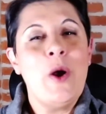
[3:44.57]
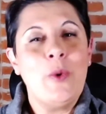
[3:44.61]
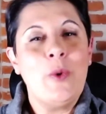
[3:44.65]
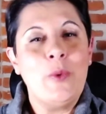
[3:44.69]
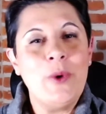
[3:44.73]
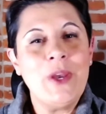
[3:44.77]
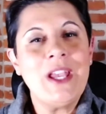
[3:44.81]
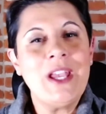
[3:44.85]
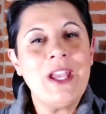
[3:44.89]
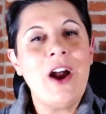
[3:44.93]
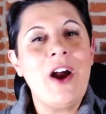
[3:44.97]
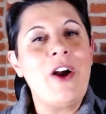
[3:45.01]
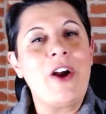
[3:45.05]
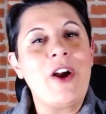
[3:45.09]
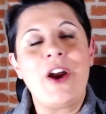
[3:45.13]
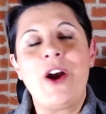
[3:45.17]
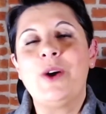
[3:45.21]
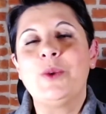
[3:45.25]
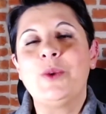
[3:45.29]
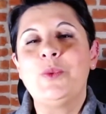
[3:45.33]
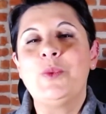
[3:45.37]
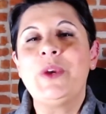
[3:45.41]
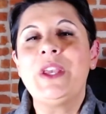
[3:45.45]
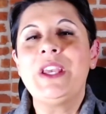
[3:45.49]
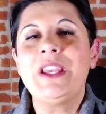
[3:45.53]
We are
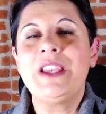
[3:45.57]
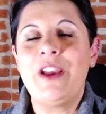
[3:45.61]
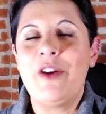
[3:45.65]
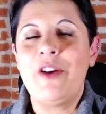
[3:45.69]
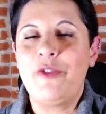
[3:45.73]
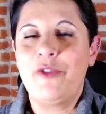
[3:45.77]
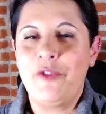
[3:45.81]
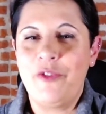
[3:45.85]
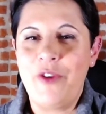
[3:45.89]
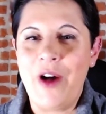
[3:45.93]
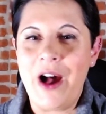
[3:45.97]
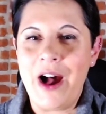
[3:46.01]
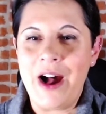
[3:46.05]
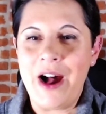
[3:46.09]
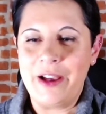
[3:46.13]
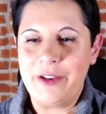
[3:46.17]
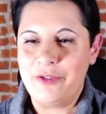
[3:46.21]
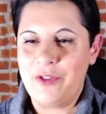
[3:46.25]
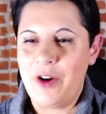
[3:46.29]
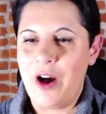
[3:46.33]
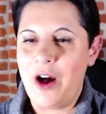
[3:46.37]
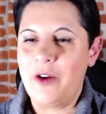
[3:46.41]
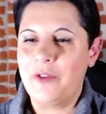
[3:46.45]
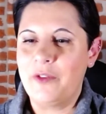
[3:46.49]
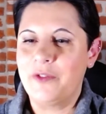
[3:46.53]
on week
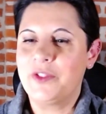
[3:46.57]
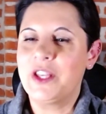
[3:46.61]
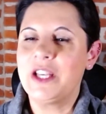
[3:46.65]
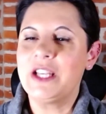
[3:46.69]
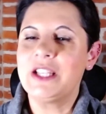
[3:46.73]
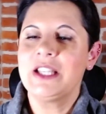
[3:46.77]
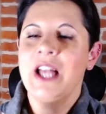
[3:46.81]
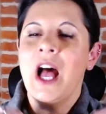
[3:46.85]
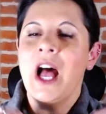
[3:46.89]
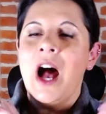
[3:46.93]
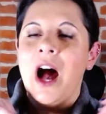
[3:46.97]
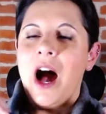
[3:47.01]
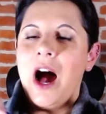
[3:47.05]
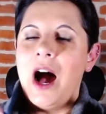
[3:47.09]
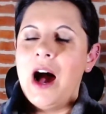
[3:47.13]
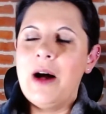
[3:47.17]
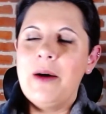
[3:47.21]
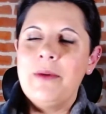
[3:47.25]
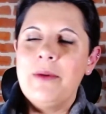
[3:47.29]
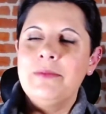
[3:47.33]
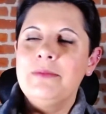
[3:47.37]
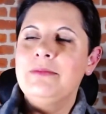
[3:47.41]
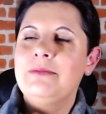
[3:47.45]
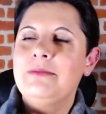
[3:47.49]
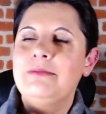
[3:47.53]
5 of this
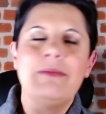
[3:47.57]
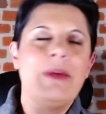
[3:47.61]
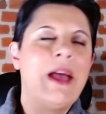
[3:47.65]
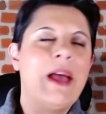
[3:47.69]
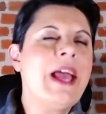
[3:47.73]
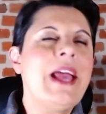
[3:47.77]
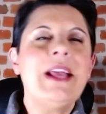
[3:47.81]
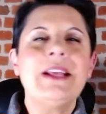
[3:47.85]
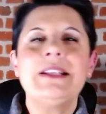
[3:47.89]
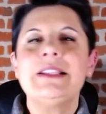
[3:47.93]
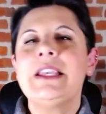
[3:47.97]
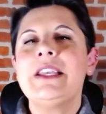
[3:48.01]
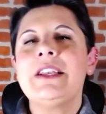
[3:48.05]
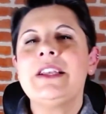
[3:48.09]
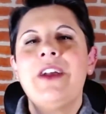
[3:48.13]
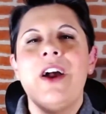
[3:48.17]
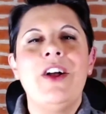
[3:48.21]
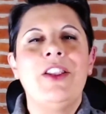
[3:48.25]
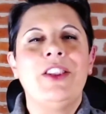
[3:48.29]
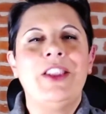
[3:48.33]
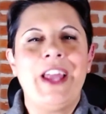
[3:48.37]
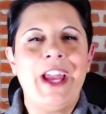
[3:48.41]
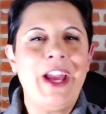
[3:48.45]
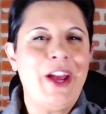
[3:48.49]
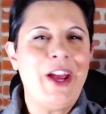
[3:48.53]
amazing
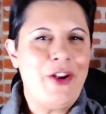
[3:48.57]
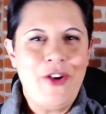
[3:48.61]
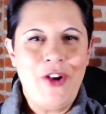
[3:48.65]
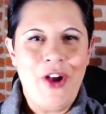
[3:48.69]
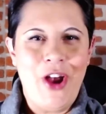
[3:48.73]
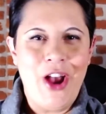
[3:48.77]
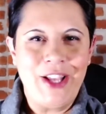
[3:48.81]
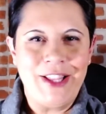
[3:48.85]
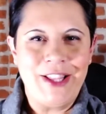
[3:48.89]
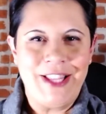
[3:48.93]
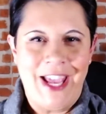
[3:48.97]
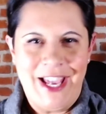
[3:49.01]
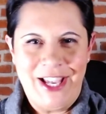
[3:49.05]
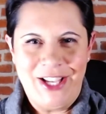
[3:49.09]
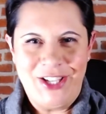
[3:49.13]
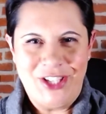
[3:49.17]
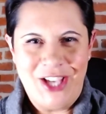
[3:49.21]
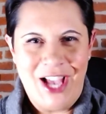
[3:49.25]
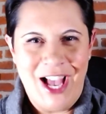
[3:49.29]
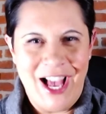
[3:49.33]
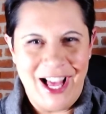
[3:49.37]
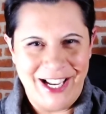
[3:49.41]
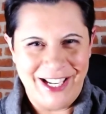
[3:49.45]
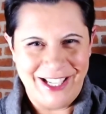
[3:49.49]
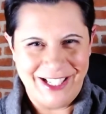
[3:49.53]
a layer a day
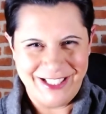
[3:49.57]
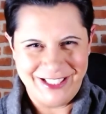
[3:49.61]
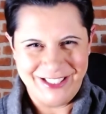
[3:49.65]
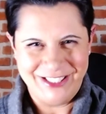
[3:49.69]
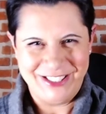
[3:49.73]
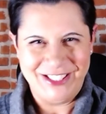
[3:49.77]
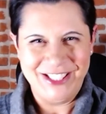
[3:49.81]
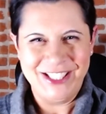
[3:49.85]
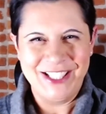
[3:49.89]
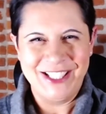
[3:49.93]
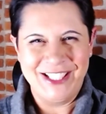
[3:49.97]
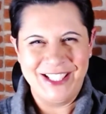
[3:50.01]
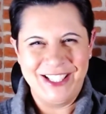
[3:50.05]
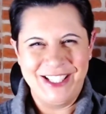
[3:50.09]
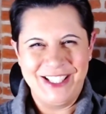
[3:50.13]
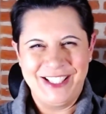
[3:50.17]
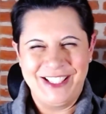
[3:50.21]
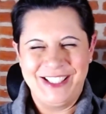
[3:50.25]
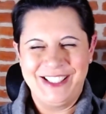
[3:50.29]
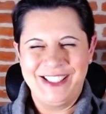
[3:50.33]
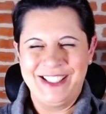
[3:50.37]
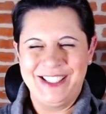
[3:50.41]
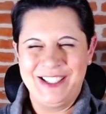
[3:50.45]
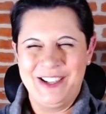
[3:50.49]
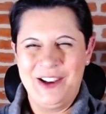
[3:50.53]
challenge.
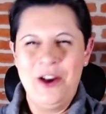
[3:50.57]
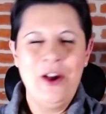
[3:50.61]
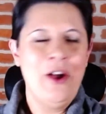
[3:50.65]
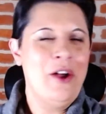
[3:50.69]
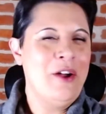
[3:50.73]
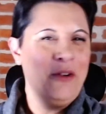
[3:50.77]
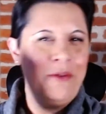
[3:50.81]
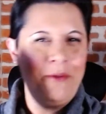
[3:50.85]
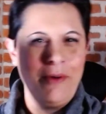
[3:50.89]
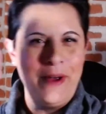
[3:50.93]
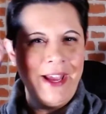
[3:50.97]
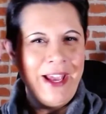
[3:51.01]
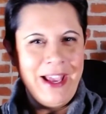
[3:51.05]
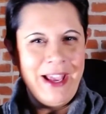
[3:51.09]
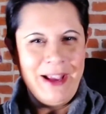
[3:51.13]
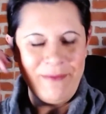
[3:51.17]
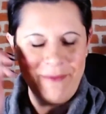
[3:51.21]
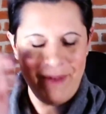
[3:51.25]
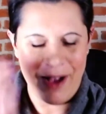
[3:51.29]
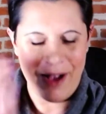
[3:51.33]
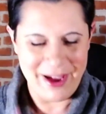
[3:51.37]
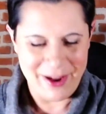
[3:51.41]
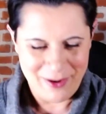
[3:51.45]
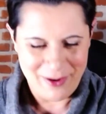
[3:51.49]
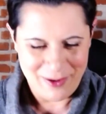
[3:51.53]
Ringing
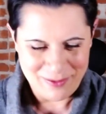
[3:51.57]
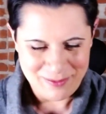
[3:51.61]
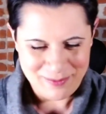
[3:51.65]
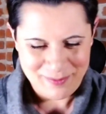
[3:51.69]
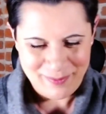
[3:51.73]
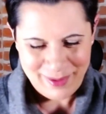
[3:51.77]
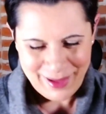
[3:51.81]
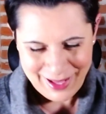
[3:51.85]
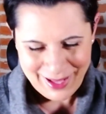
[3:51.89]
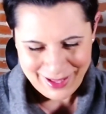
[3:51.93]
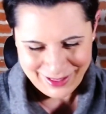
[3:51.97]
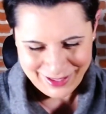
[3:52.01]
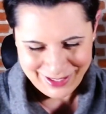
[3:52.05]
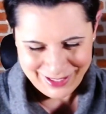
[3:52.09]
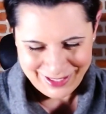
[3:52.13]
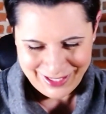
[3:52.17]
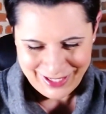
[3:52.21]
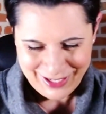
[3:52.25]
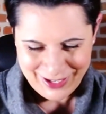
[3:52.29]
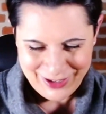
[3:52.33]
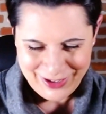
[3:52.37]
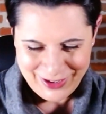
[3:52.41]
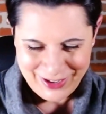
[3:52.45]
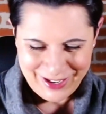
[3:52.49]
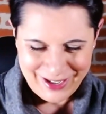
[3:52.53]
my own bell
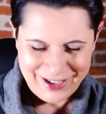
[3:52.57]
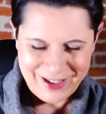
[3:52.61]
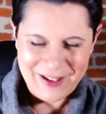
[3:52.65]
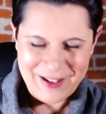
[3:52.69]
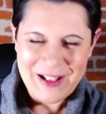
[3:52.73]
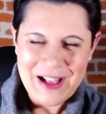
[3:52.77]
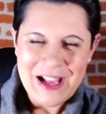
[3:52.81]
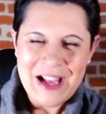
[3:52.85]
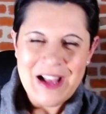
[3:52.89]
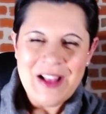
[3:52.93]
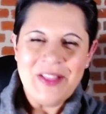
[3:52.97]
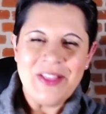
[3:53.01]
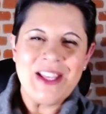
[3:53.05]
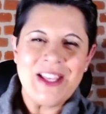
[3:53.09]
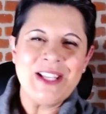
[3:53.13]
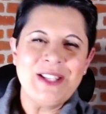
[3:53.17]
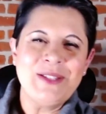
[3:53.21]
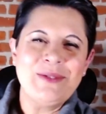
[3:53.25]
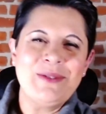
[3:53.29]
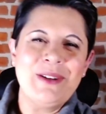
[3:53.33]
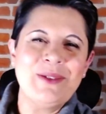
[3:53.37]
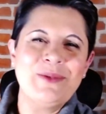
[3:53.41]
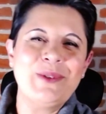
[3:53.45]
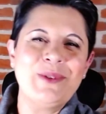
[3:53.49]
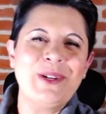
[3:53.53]
here.
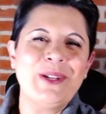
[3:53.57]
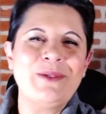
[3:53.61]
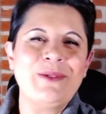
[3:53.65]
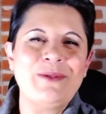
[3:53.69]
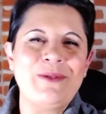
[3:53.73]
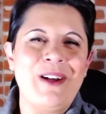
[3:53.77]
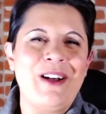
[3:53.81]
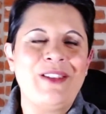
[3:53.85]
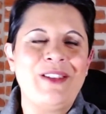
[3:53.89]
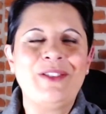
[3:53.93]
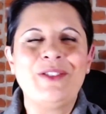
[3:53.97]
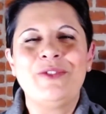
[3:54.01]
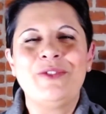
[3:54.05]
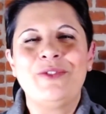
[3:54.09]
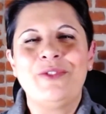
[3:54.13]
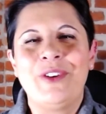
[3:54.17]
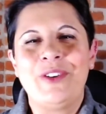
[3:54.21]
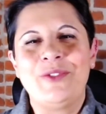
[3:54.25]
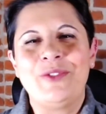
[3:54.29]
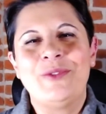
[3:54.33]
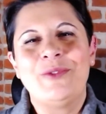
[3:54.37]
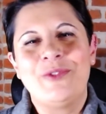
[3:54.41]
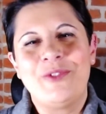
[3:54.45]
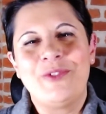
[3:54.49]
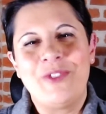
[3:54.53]
This one will run
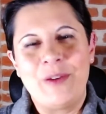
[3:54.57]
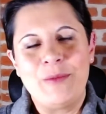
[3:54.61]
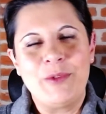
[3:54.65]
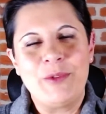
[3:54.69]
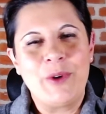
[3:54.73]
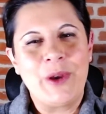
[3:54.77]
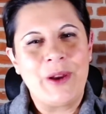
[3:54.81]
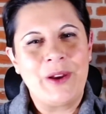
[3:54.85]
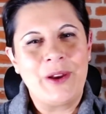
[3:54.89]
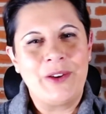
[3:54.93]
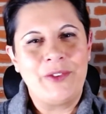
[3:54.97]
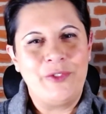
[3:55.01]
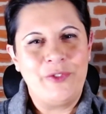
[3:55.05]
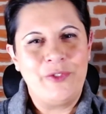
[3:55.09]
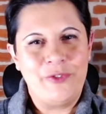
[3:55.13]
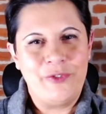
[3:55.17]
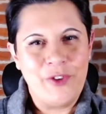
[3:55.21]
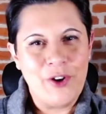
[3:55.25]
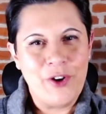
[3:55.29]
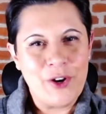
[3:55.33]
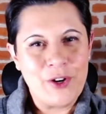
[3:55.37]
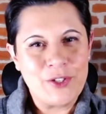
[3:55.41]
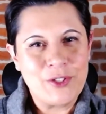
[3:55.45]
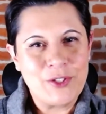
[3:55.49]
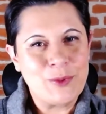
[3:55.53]
from February
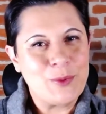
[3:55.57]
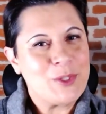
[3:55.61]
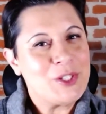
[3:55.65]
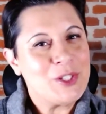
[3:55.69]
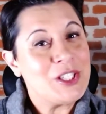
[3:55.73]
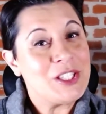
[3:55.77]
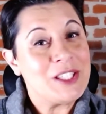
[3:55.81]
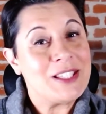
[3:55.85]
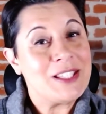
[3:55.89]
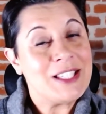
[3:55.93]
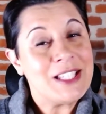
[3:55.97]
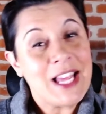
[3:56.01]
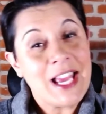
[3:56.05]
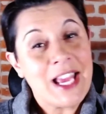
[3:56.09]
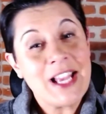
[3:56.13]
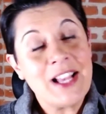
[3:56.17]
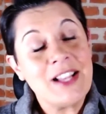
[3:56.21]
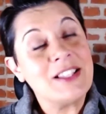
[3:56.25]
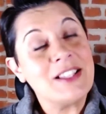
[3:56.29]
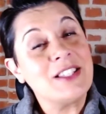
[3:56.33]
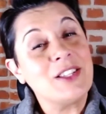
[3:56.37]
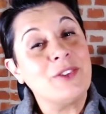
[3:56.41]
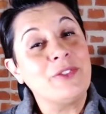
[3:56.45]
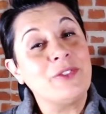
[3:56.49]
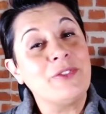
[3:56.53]
1st, which is today,
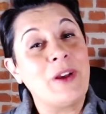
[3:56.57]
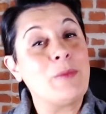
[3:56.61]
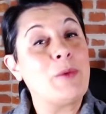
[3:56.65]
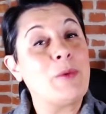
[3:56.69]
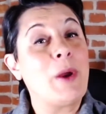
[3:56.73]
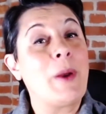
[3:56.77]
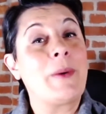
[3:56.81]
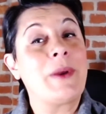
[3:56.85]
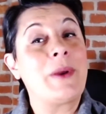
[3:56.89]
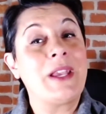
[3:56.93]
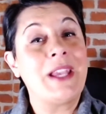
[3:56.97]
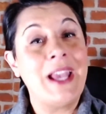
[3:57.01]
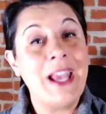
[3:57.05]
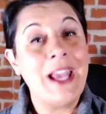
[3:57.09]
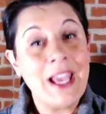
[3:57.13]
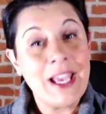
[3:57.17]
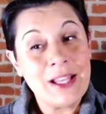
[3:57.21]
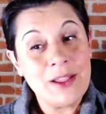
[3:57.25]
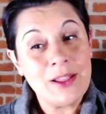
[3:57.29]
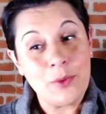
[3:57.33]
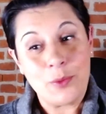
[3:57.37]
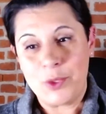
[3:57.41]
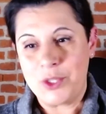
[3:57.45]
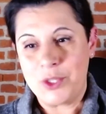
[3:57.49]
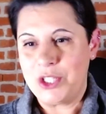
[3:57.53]
until February
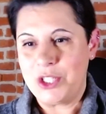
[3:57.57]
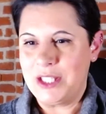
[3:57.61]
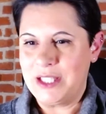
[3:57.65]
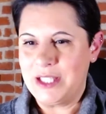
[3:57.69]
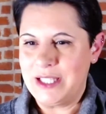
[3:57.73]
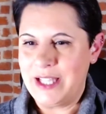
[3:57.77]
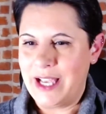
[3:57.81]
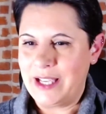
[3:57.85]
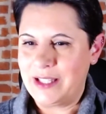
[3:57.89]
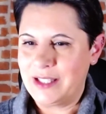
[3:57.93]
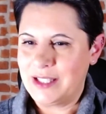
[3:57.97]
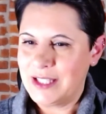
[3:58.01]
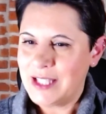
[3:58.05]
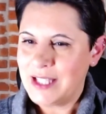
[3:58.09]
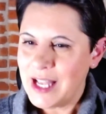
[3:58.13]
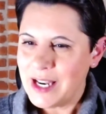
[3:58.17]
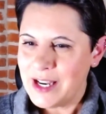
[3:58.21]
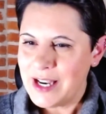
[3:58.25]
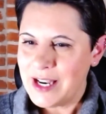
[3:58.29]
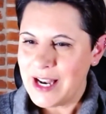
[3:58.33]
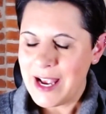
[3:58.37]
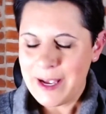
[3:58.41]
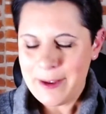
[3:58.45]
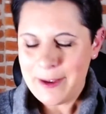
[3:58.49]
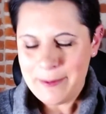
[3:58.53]
8th, which is next
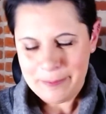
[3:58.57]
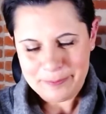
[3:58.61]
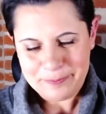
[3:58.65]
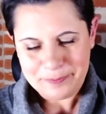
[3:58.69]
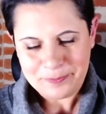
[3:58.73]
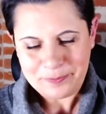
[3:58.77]
Saturday.